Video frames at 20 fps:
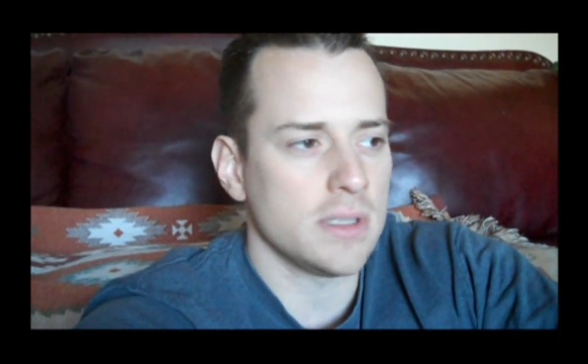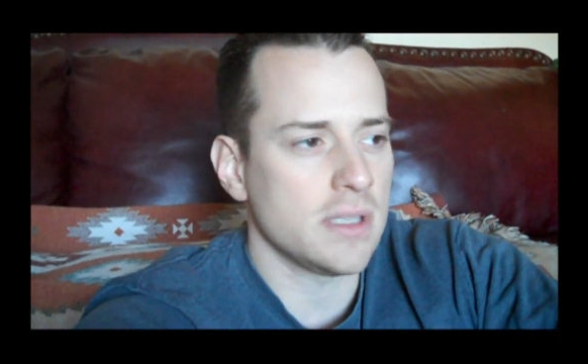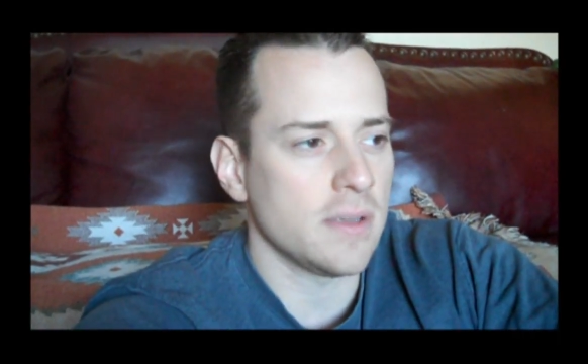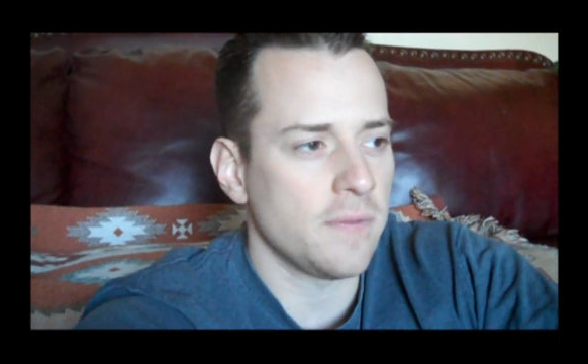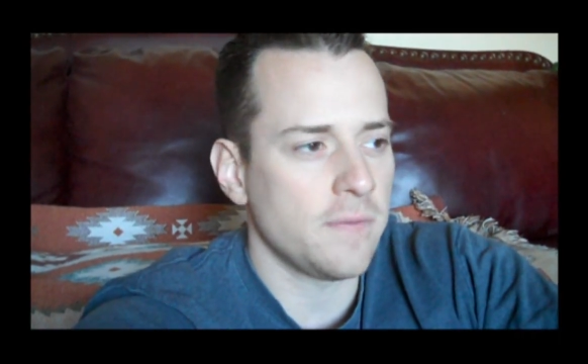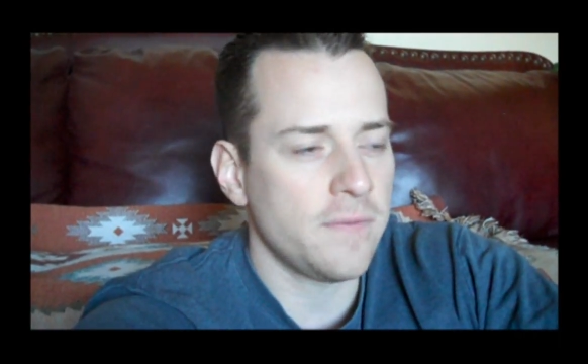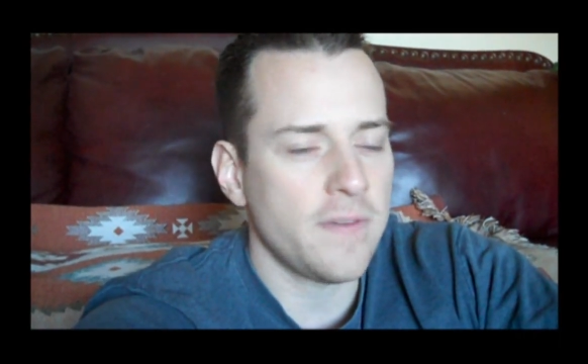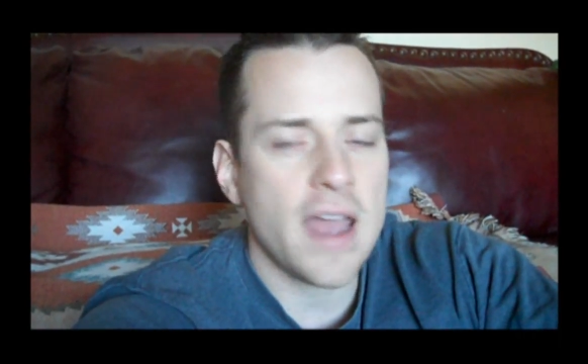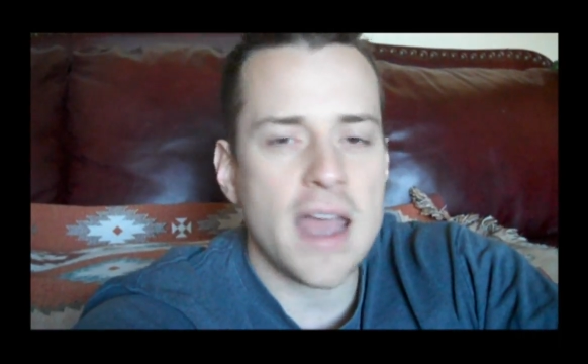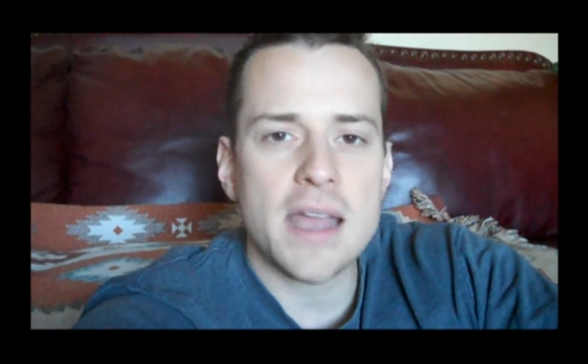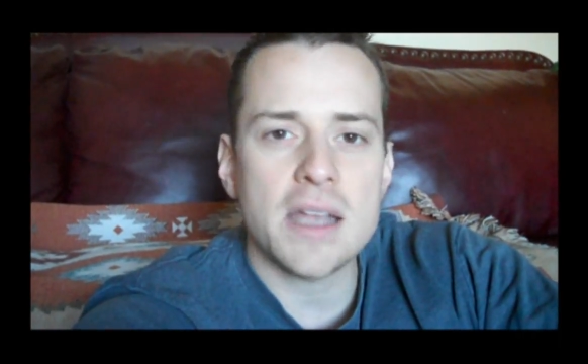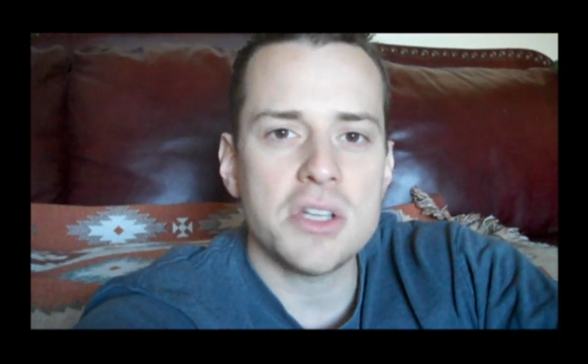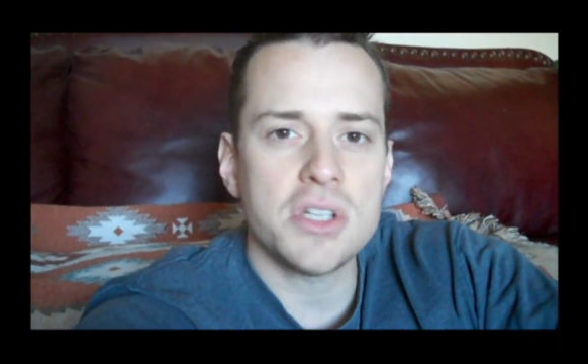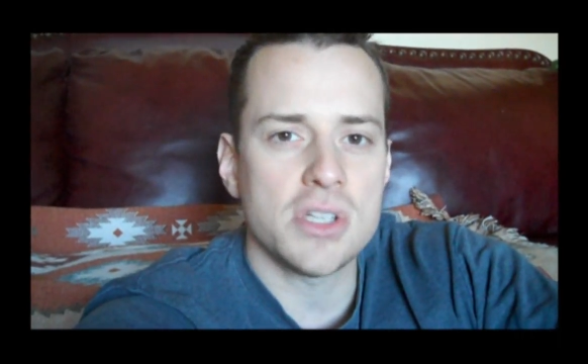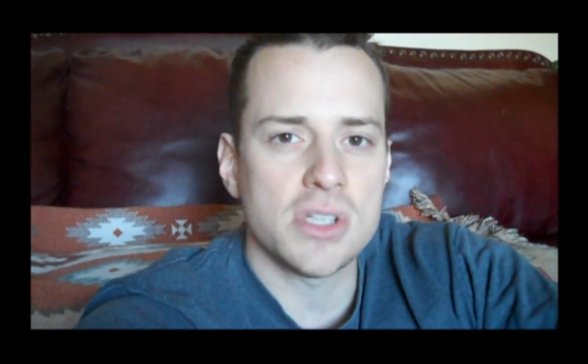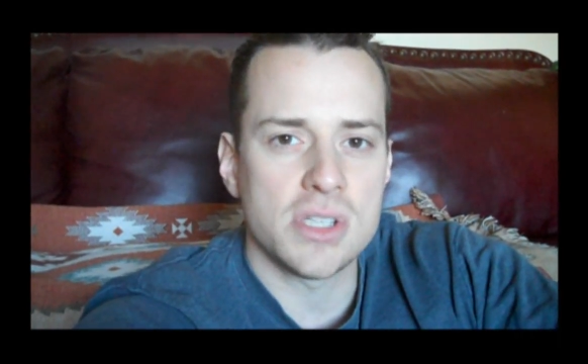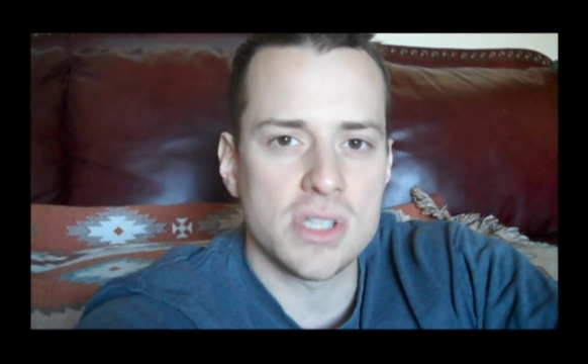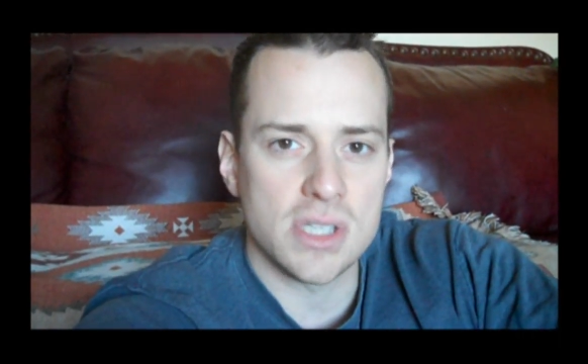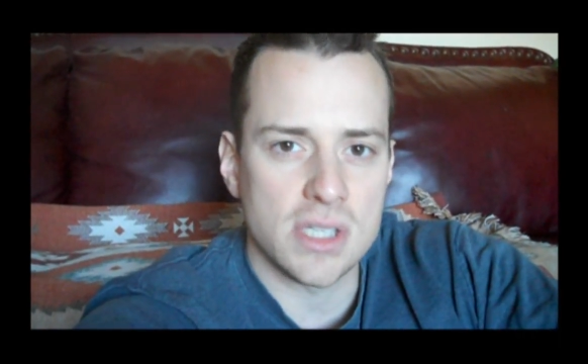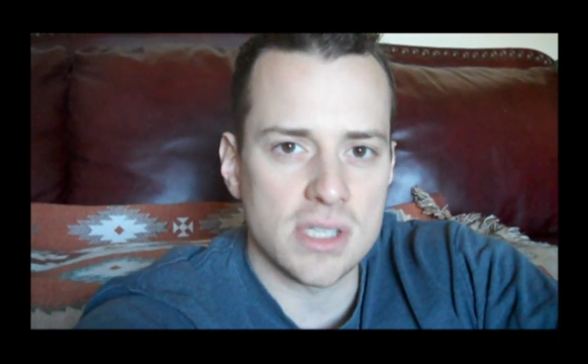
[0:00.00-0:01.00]
It's a
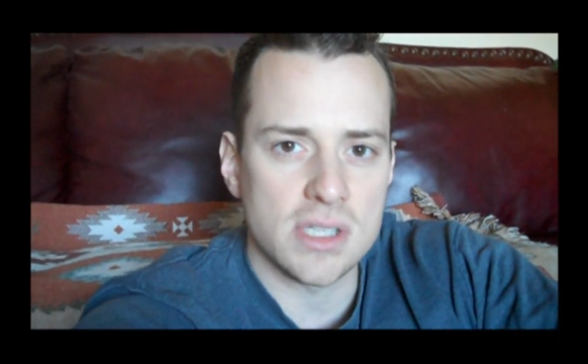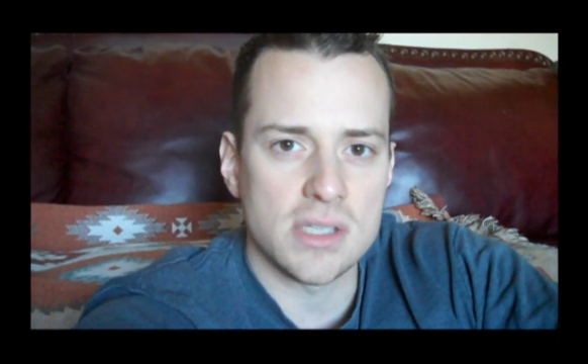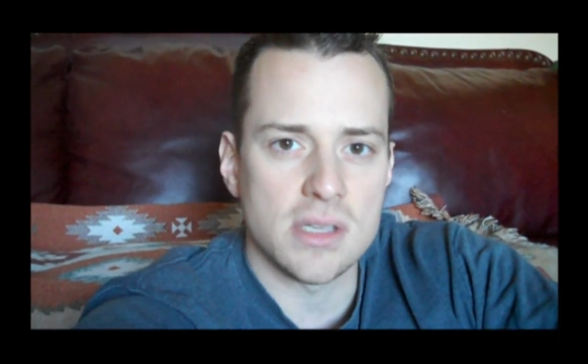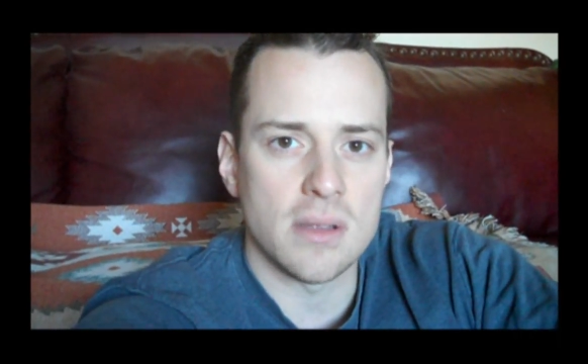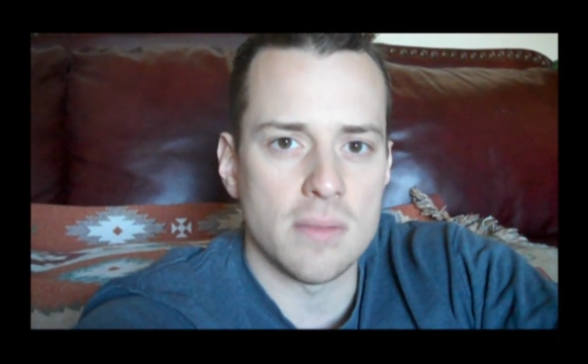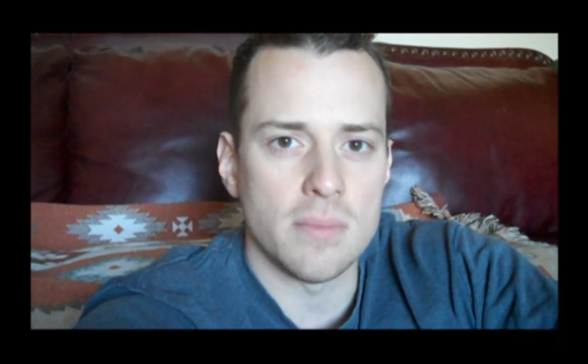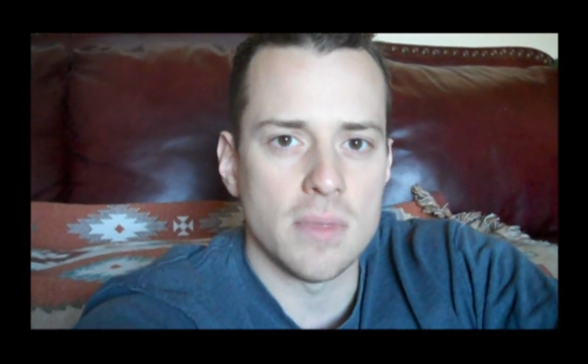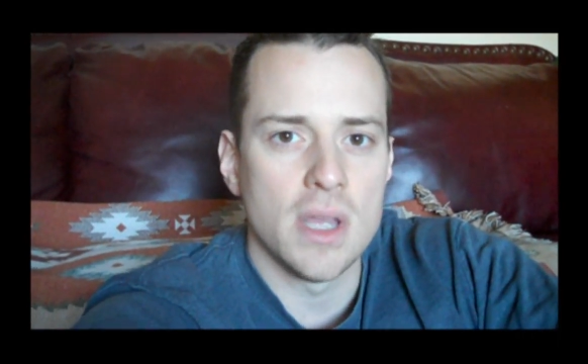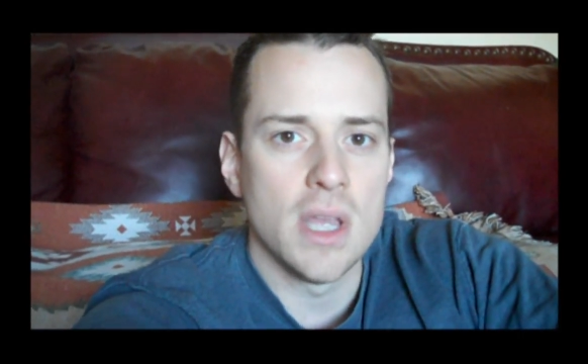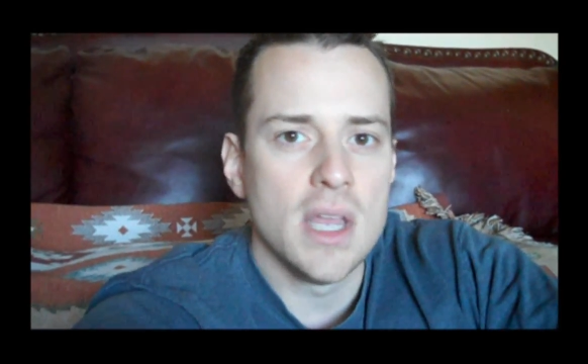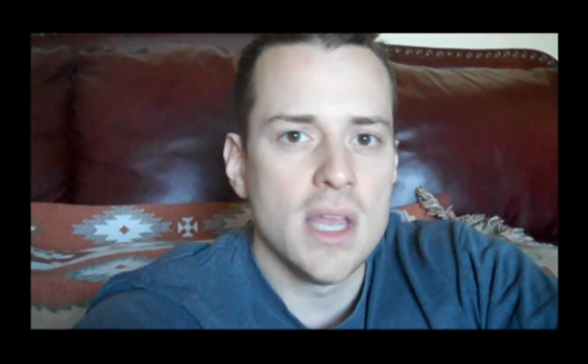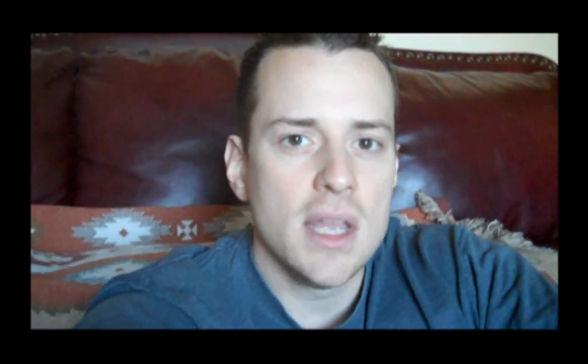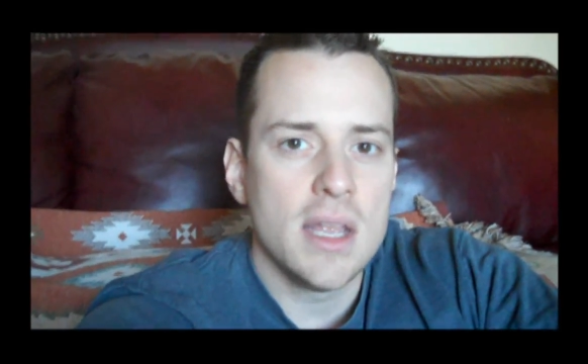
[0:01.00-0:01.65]
fascist system